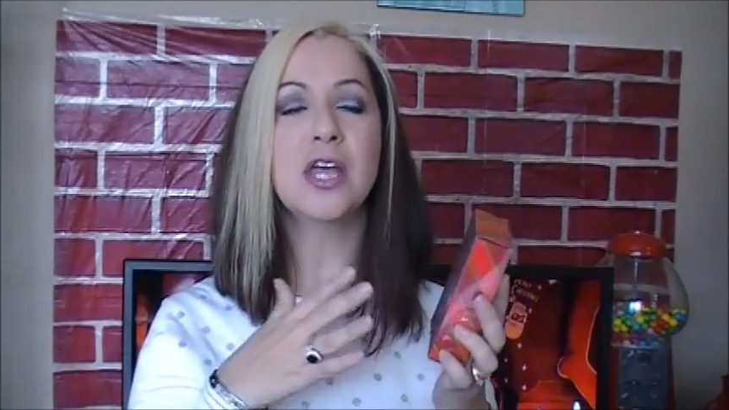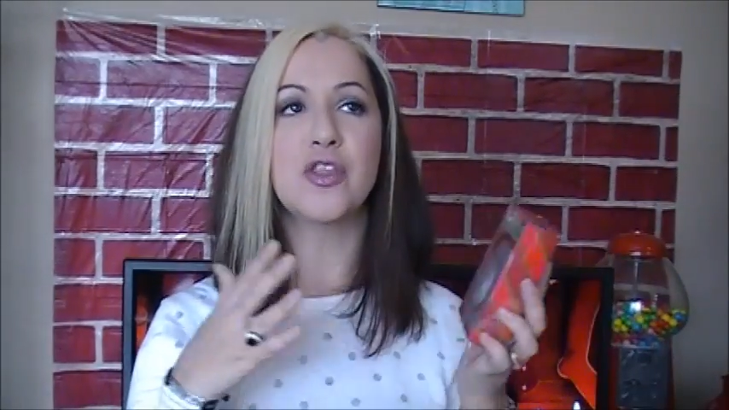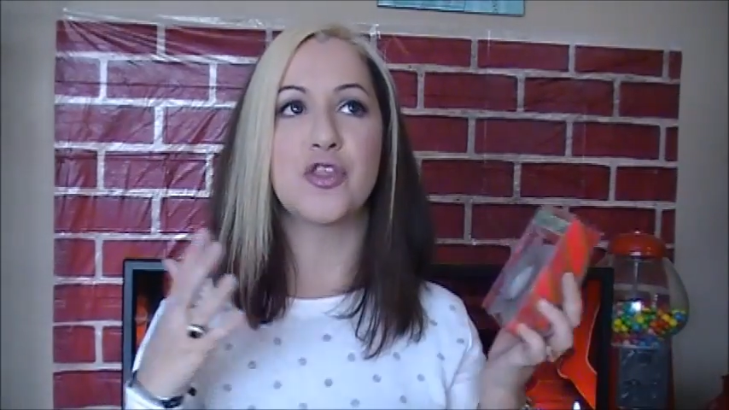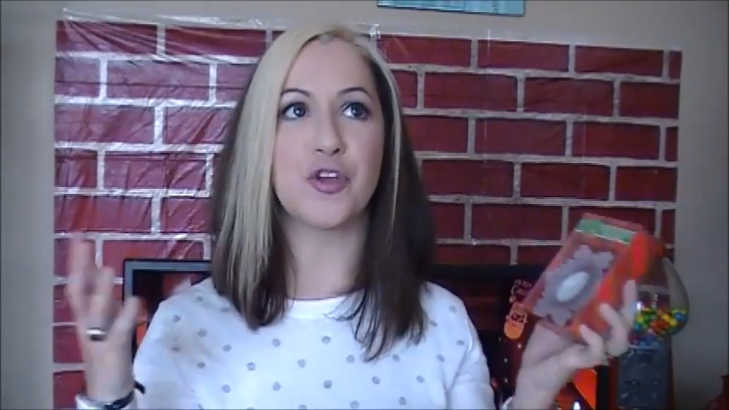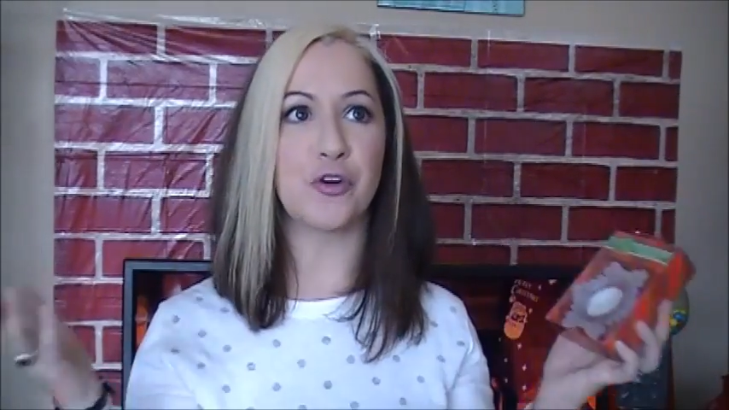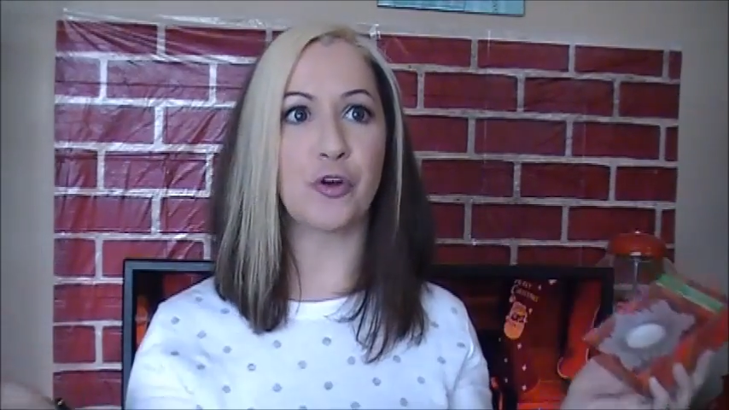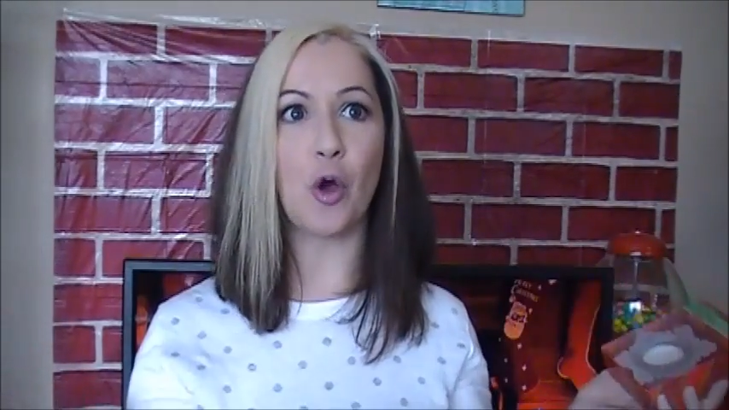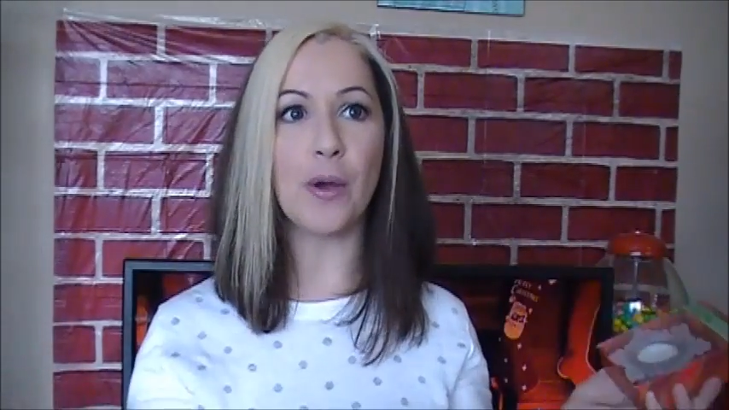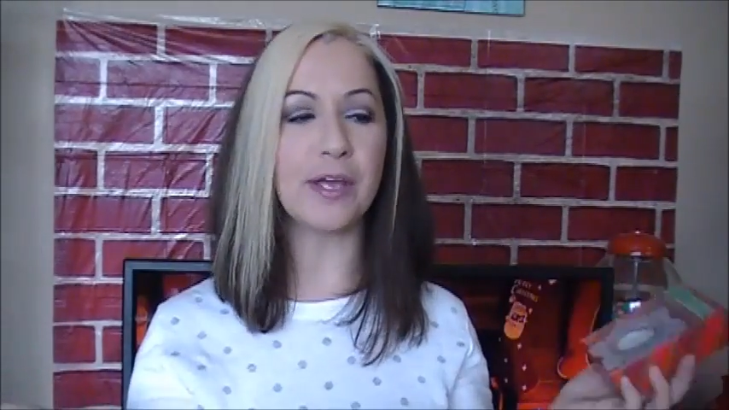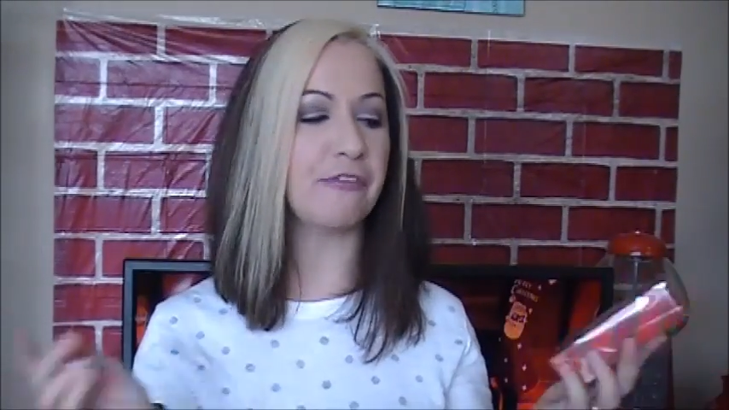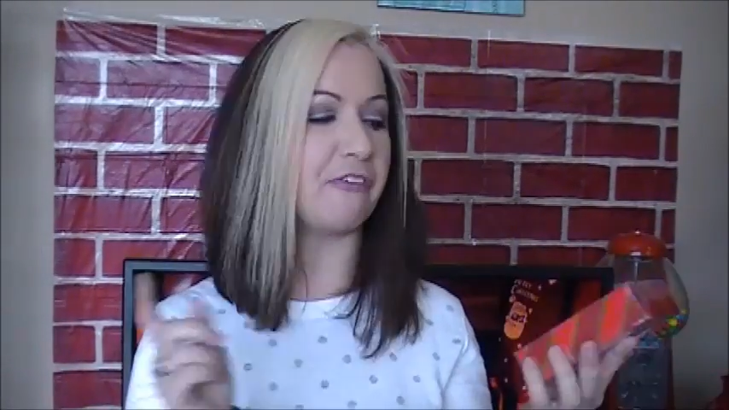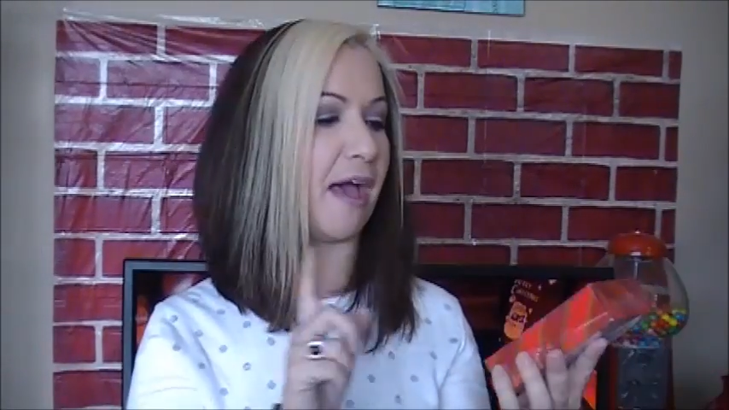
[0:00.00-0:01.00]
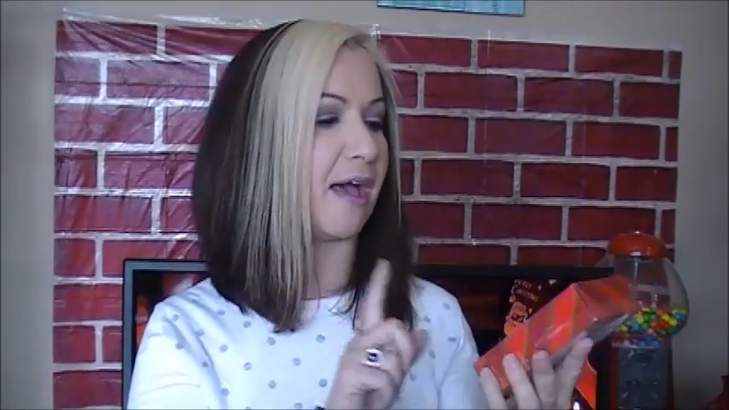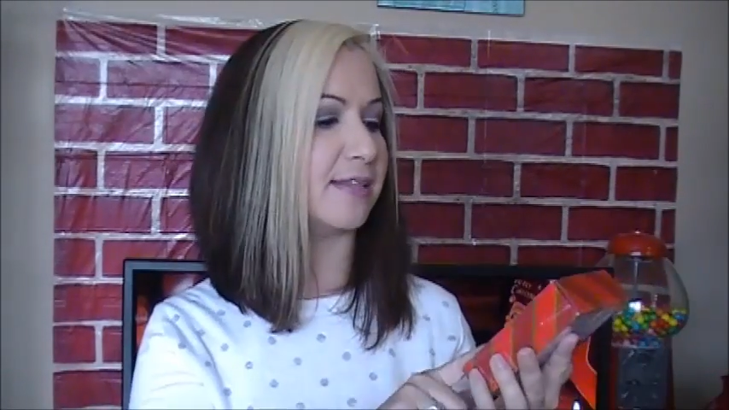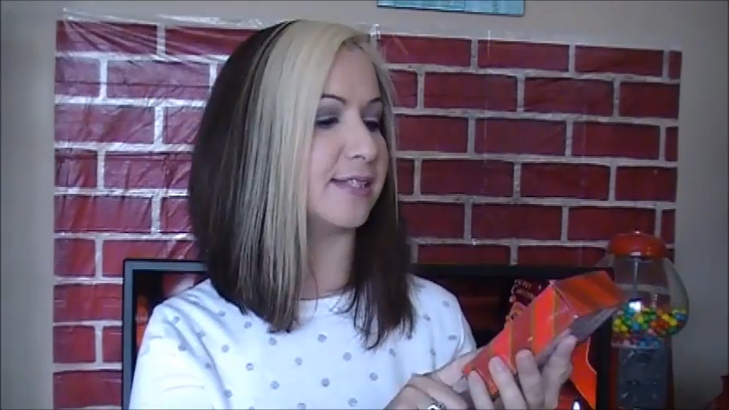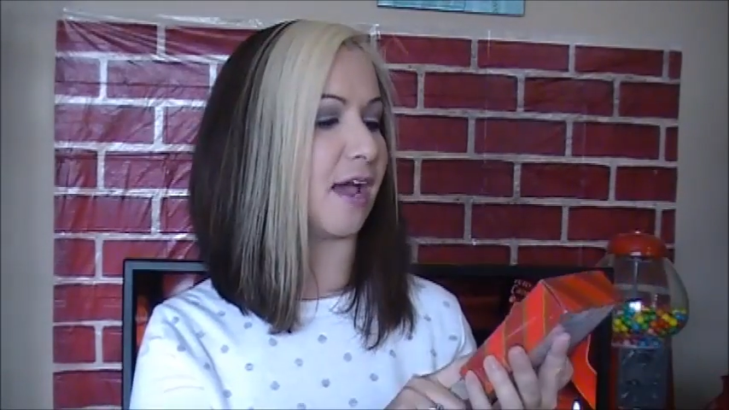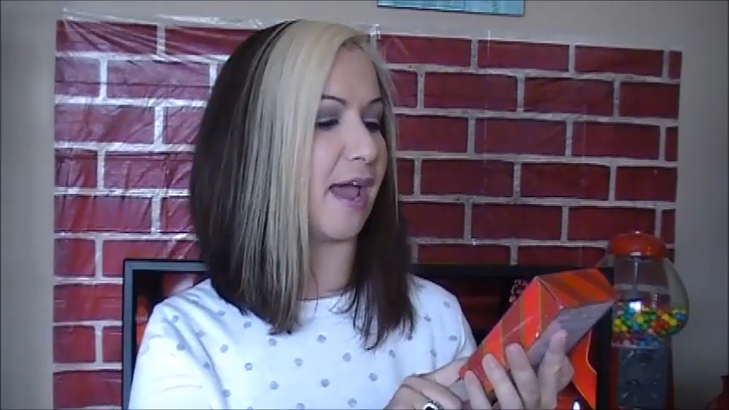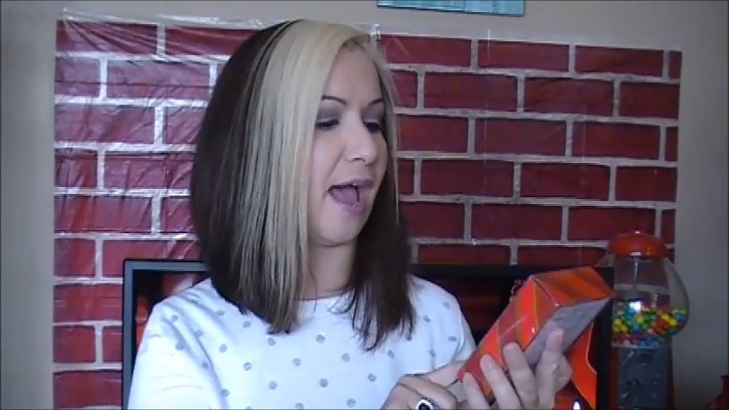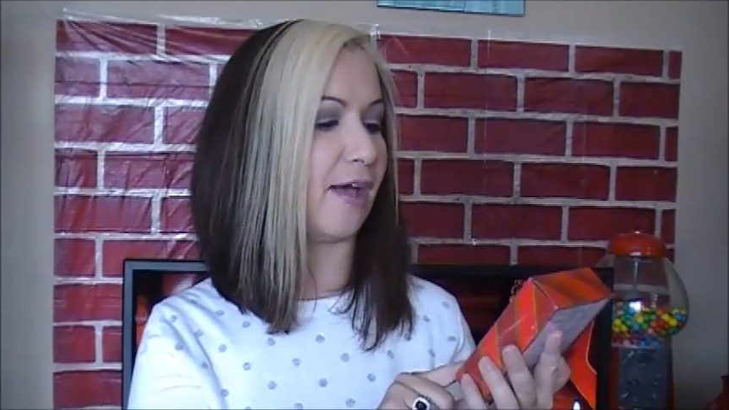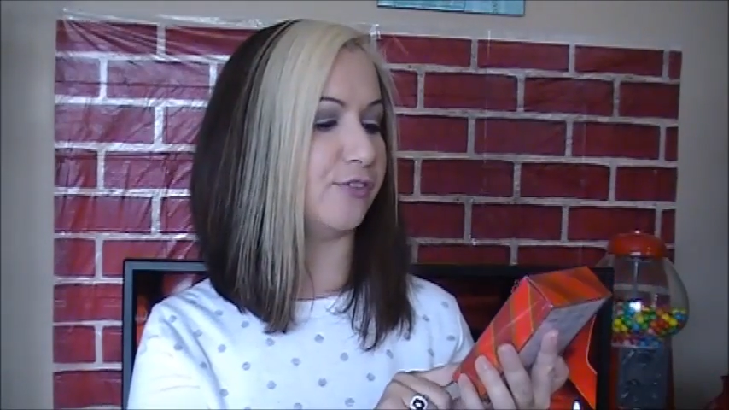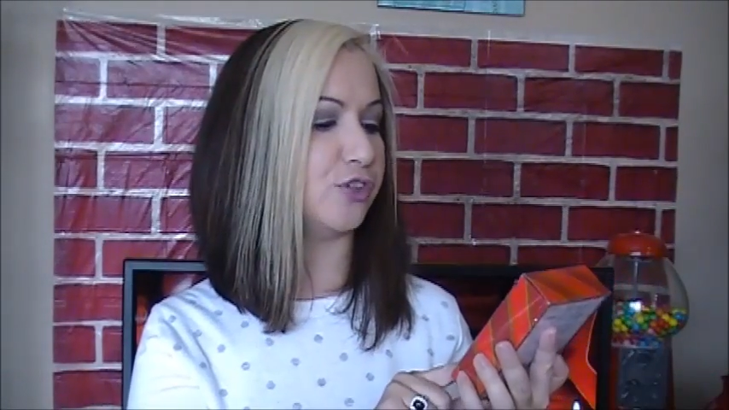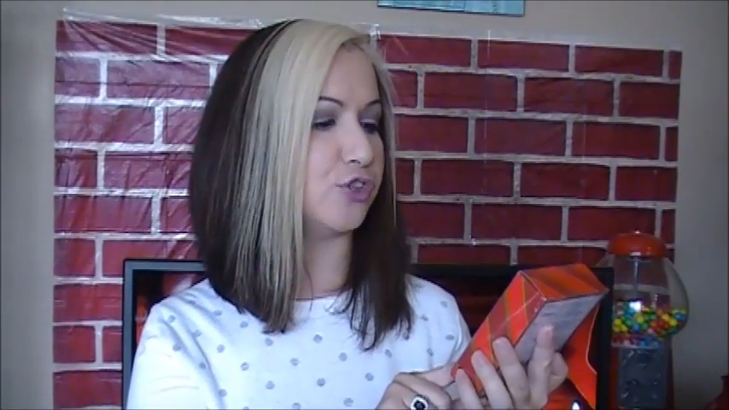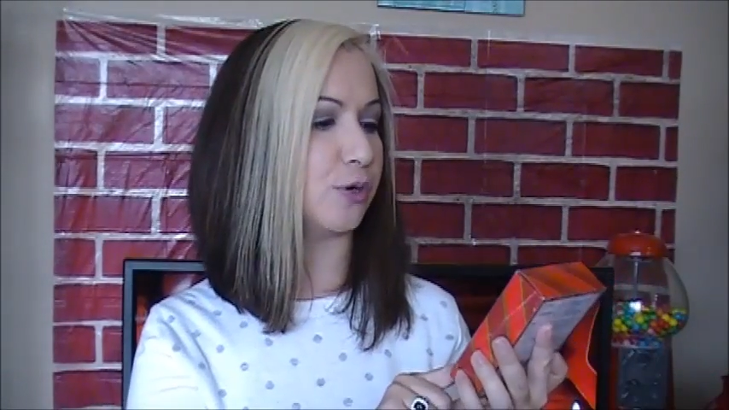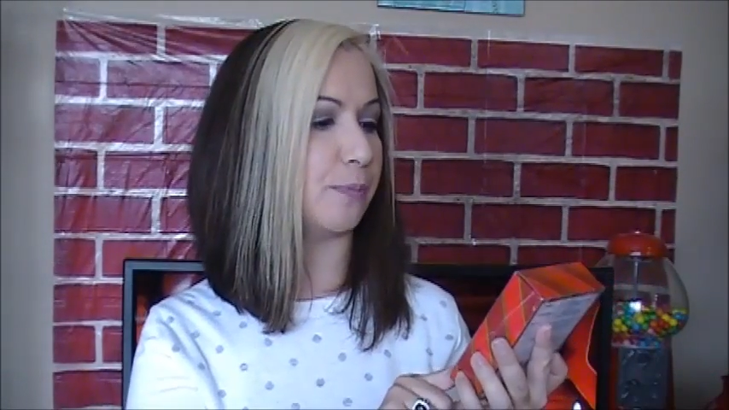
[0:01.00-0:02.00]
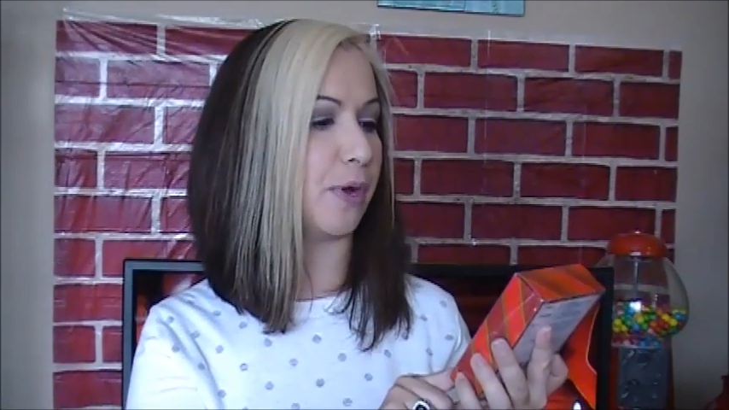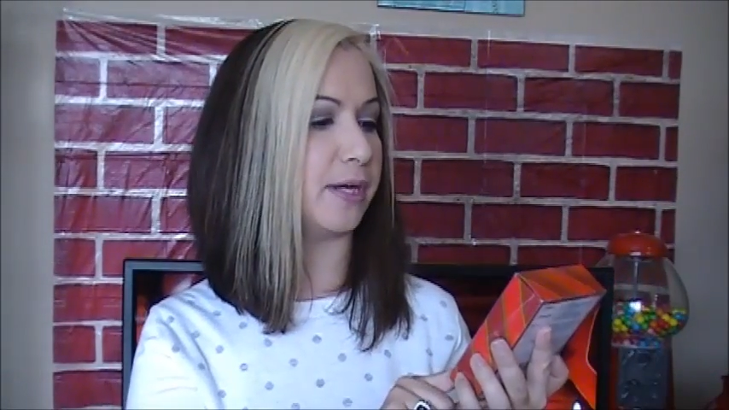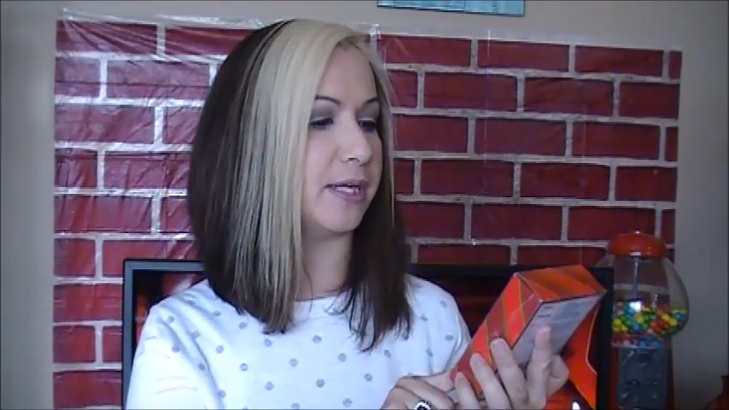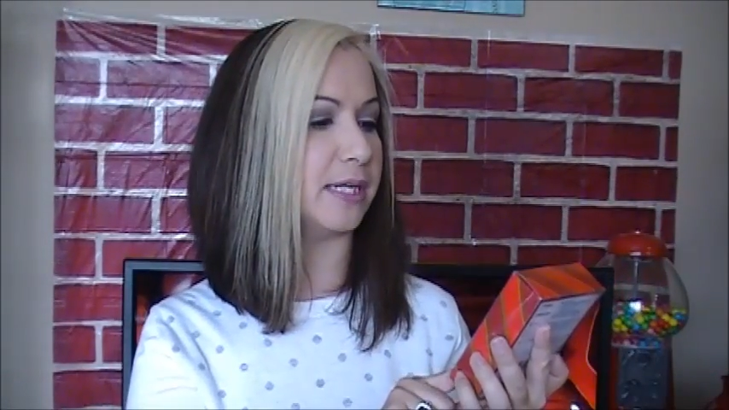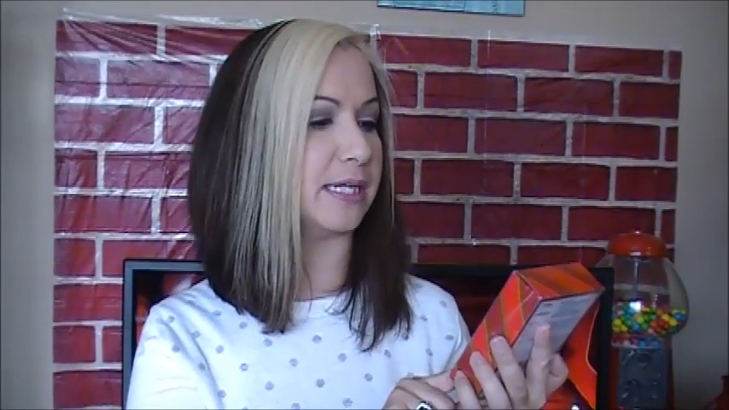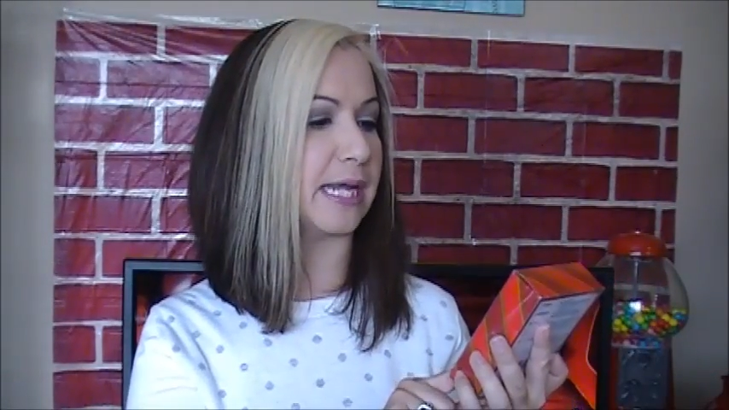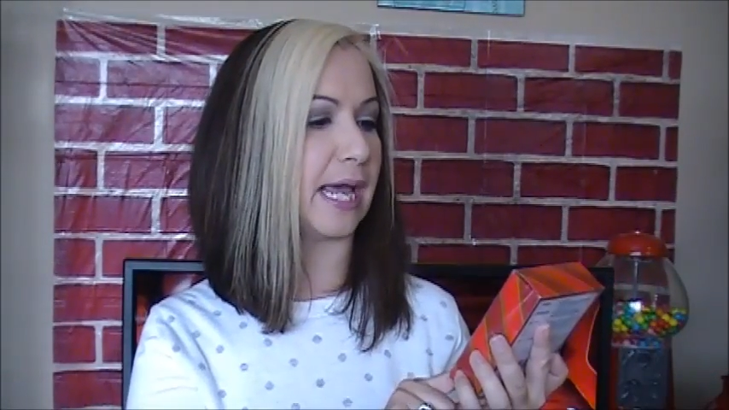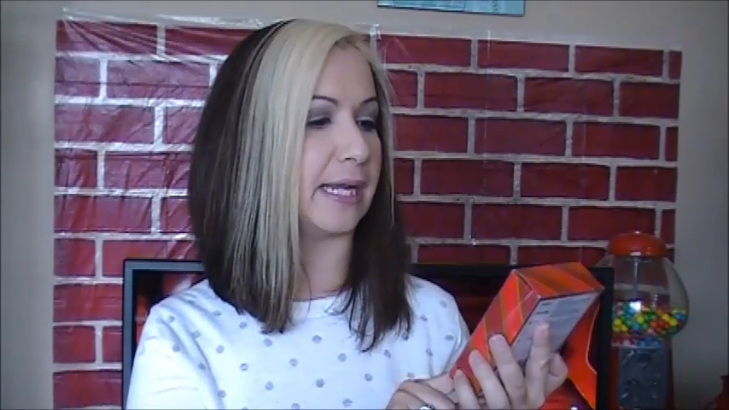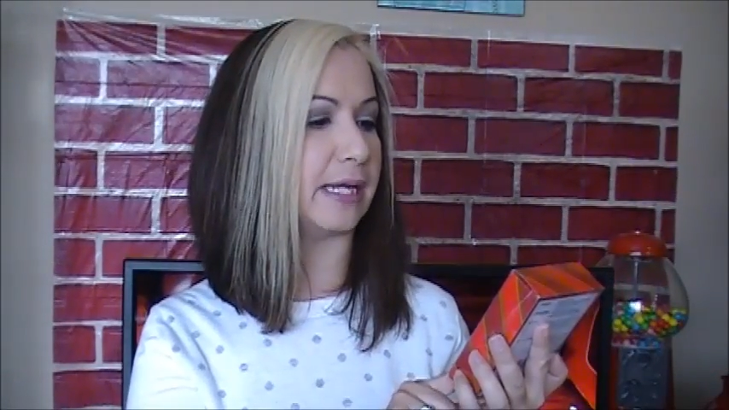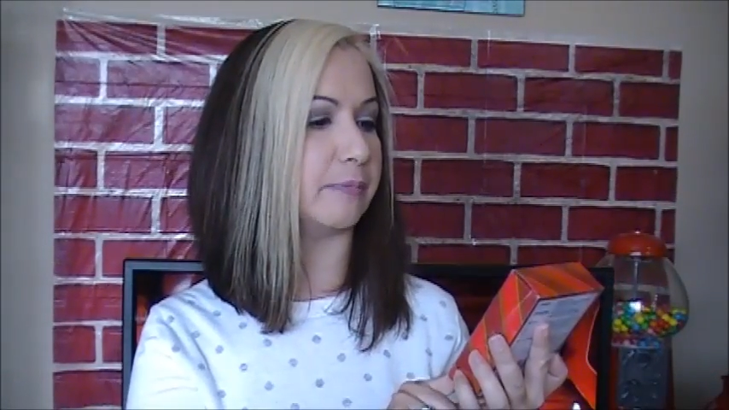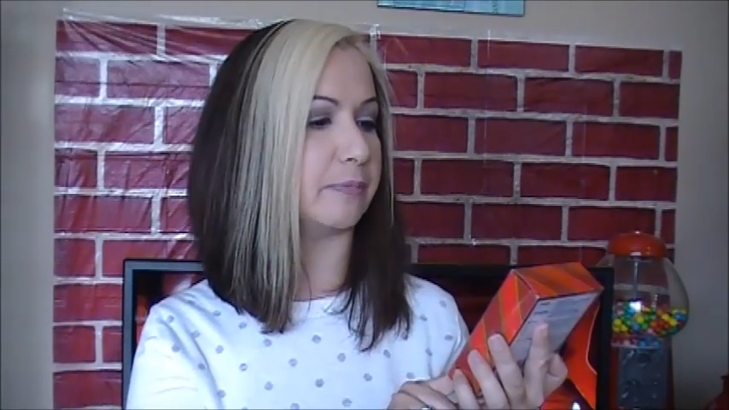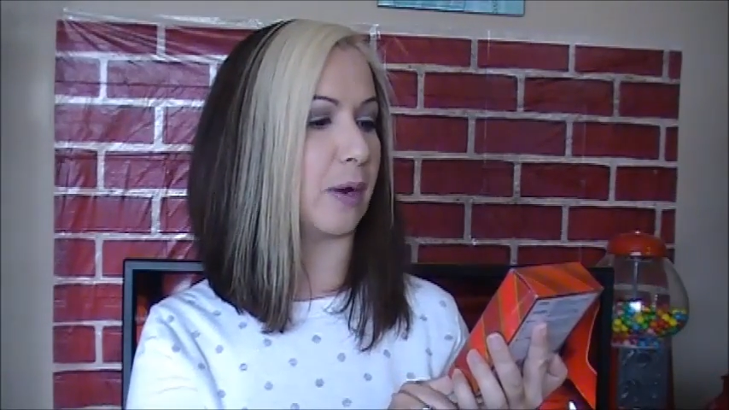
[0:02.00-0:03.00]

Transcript: They're going fast. I have to jump on it and get it.